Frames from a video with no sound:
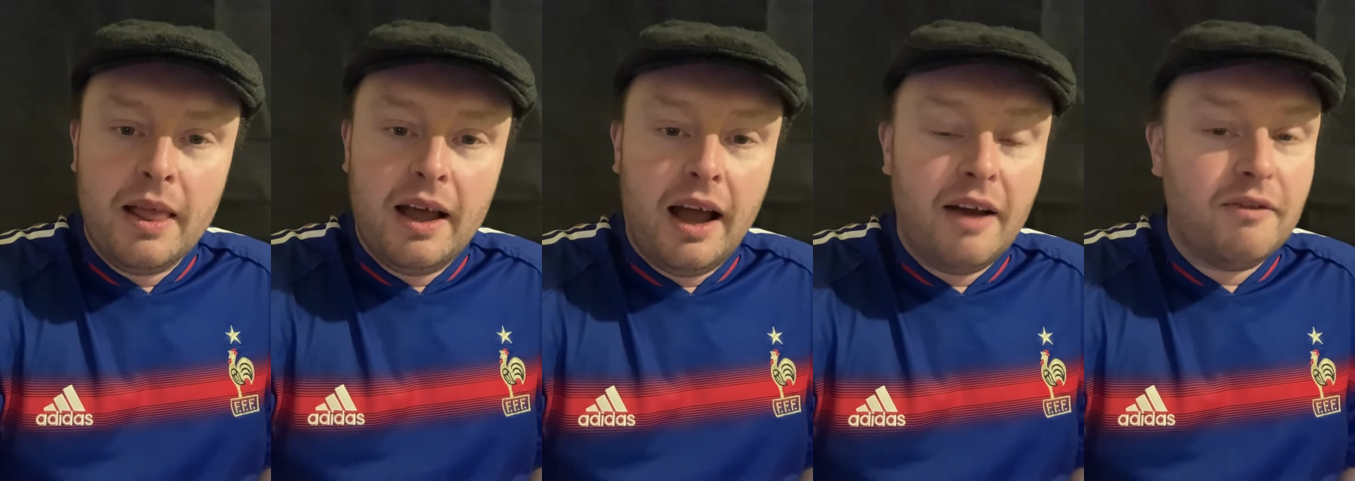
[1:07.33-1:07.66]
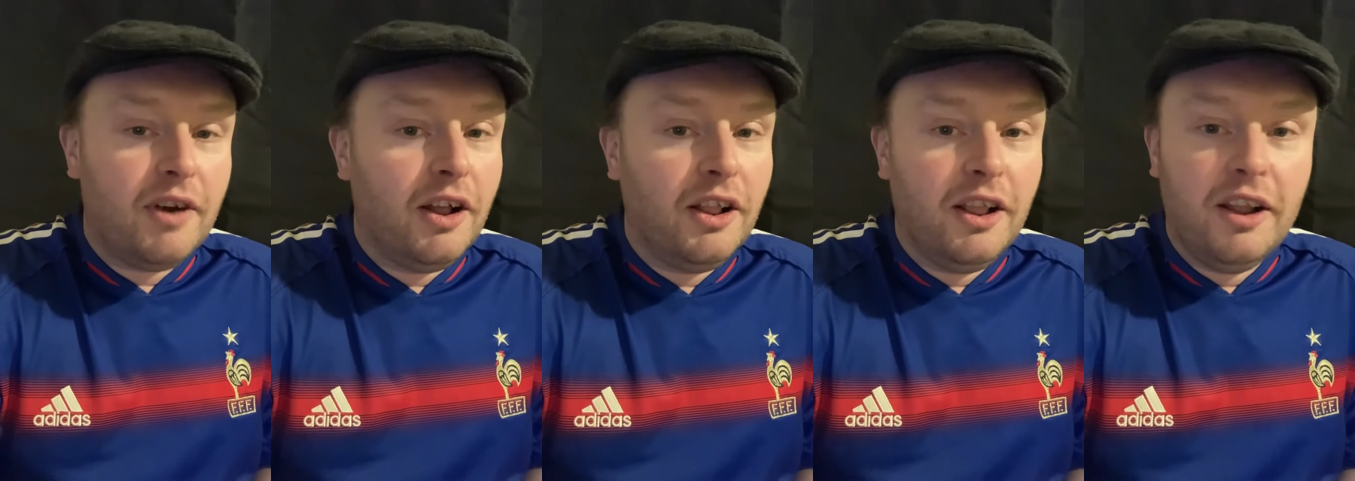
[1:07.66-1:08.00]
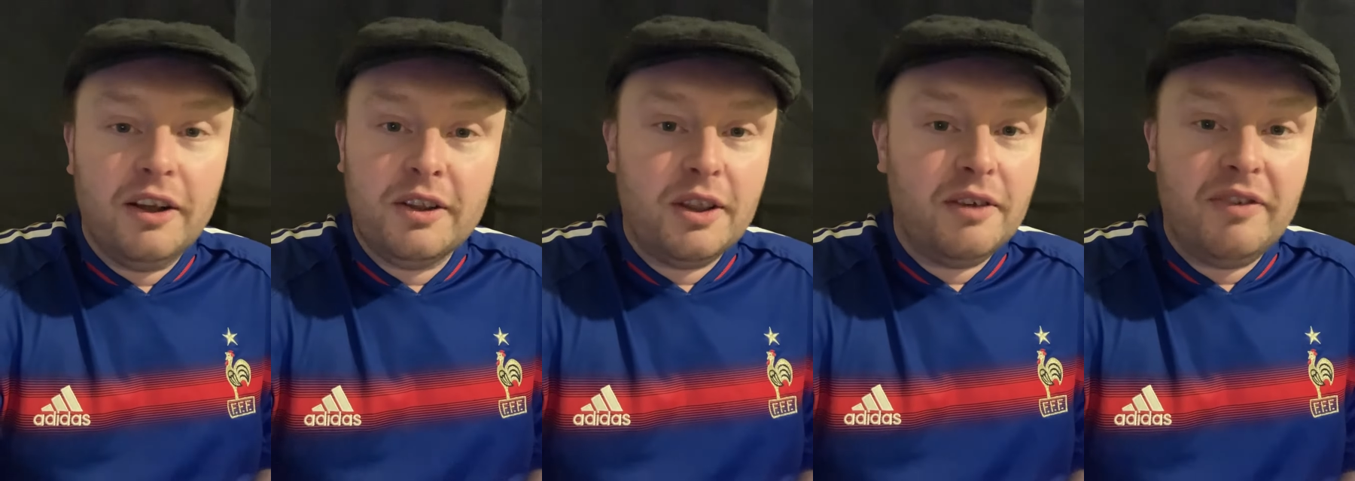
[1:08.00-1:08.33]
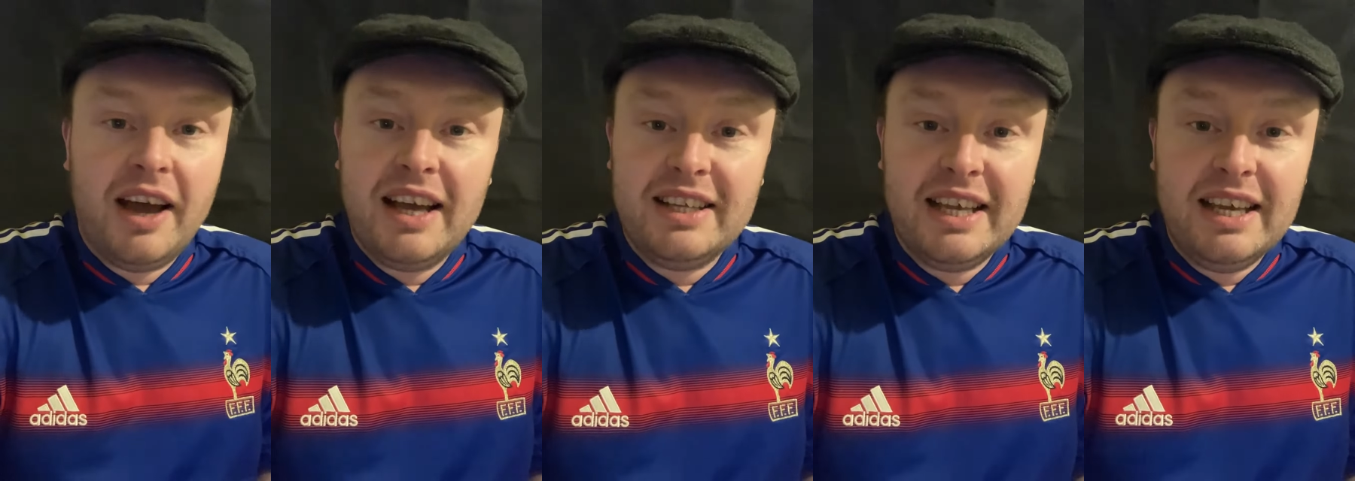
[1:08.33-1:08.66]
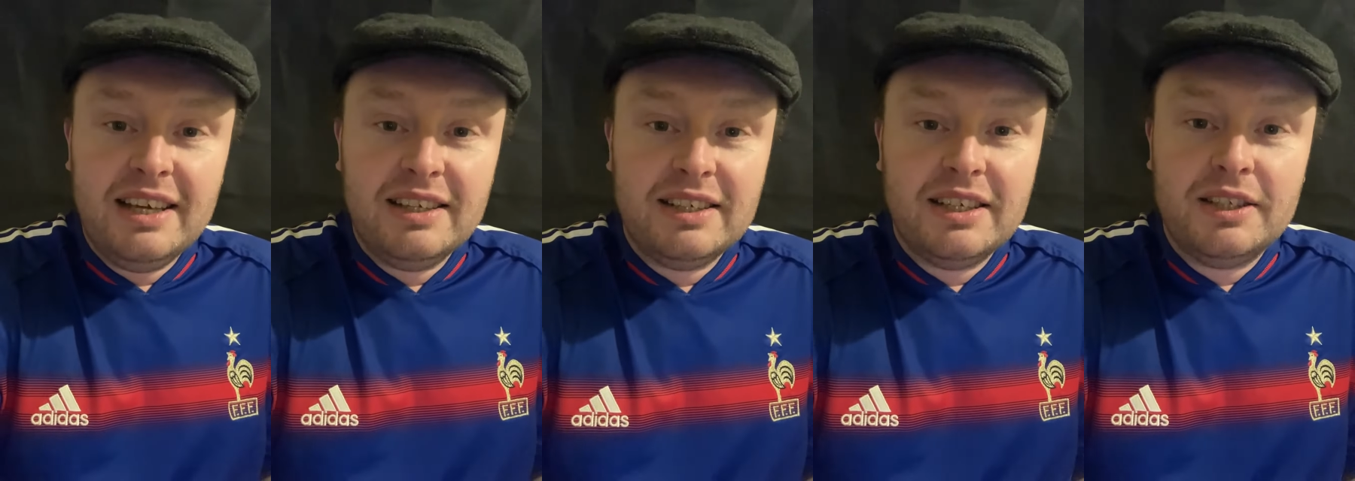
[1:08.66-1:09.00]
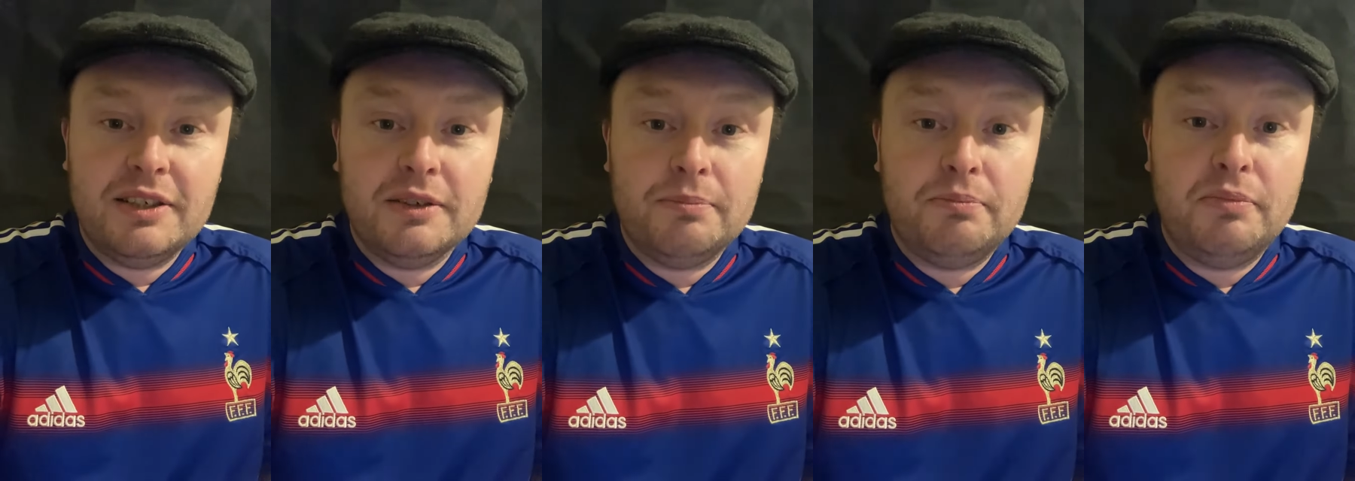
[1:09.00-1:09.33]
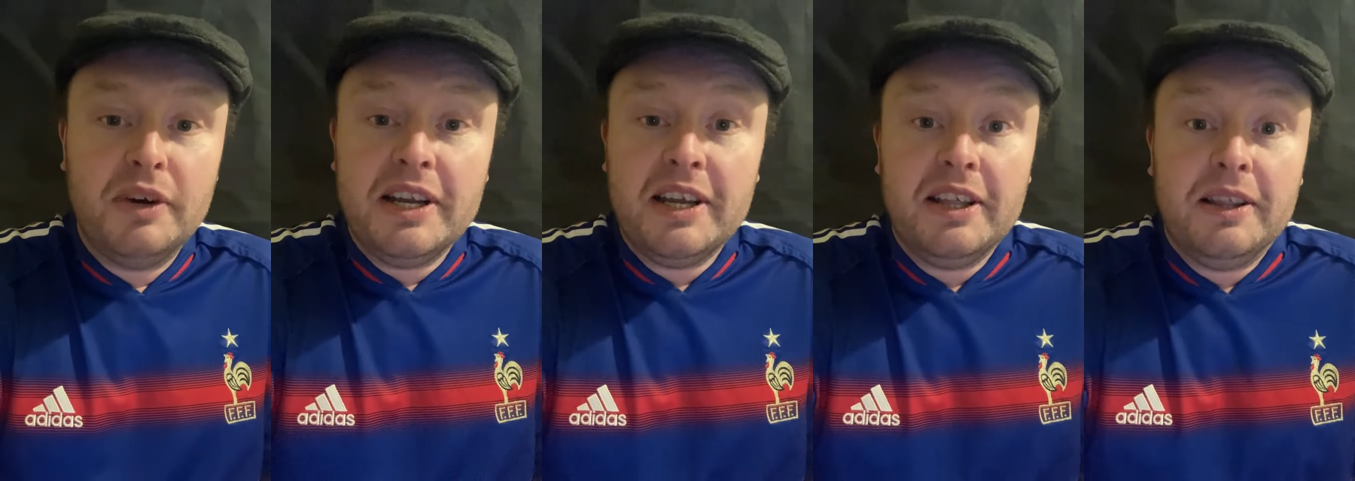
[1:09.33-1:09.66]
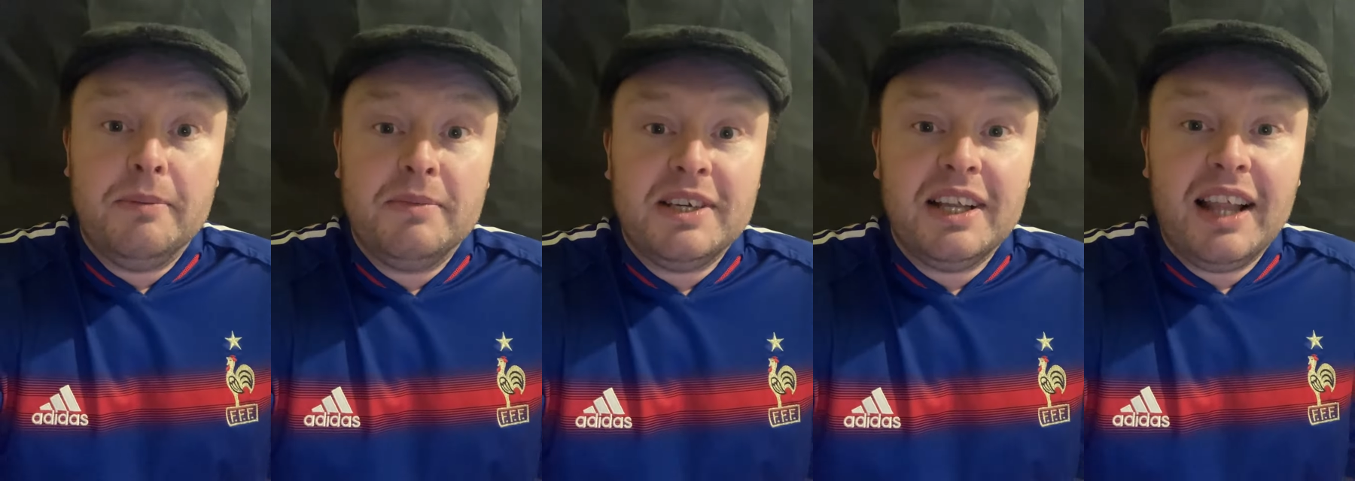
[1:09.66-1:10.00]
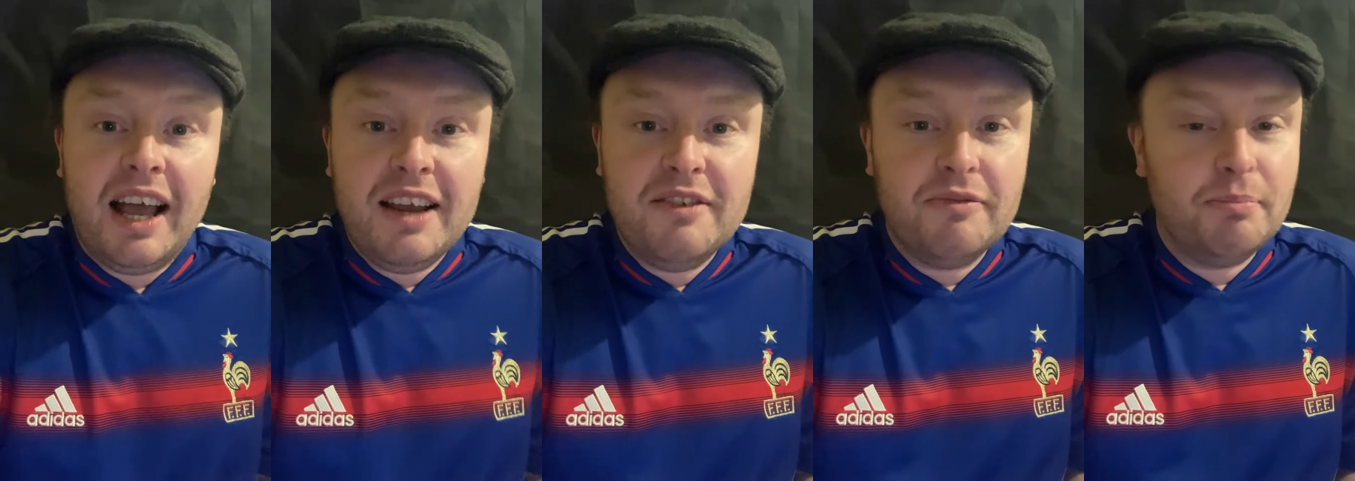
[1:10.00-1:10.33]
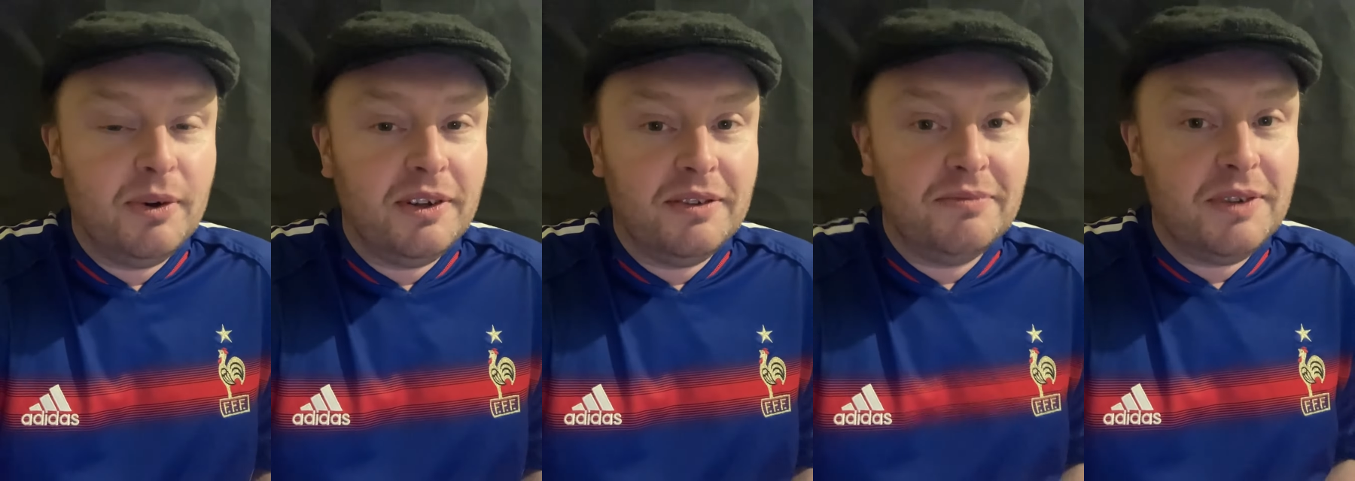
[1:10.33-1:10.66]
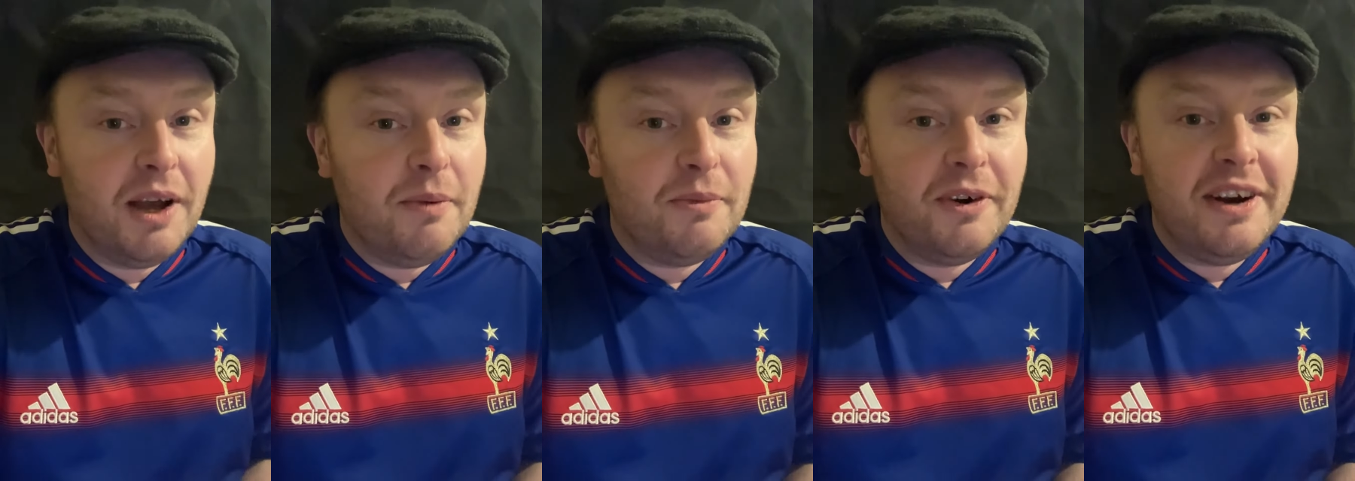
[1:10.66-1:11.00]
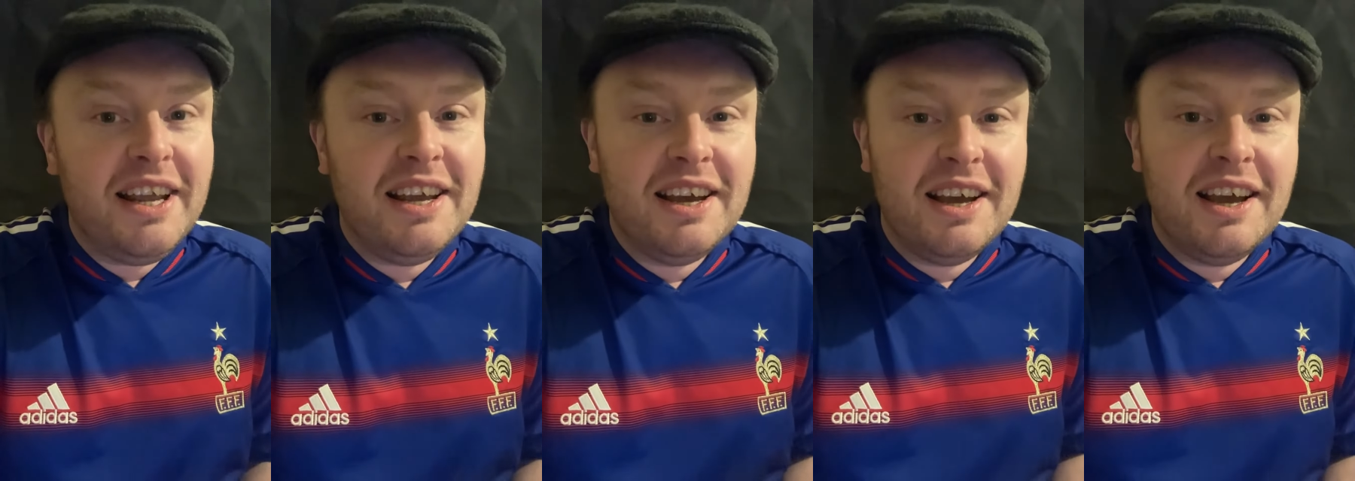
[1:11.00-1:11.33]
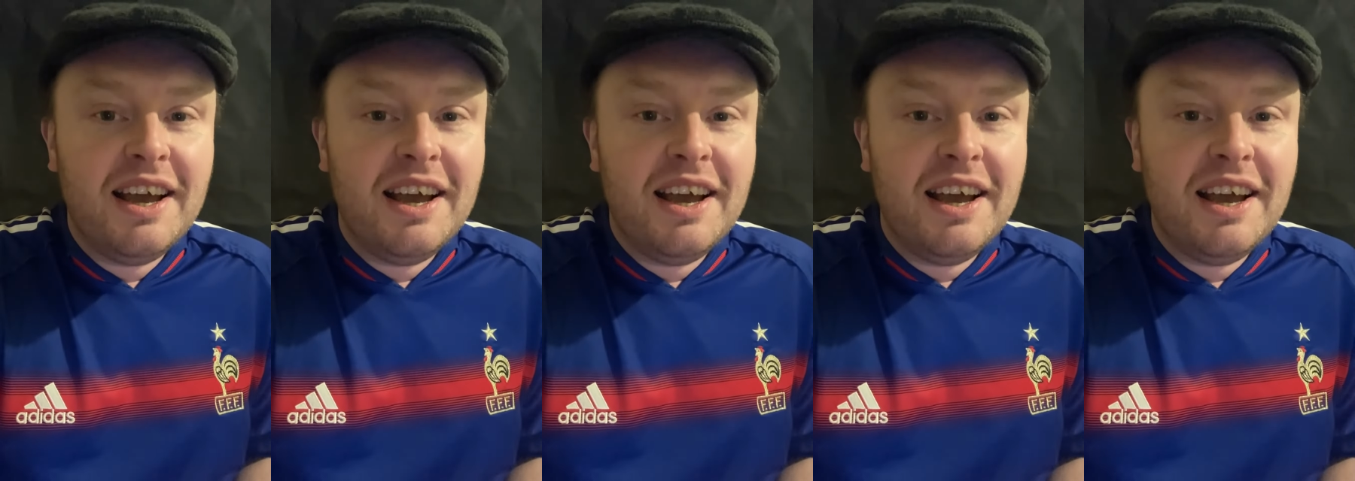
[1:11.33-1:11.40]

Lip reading: I've got lots of ideas, it's just bringing them to life, but don't worry.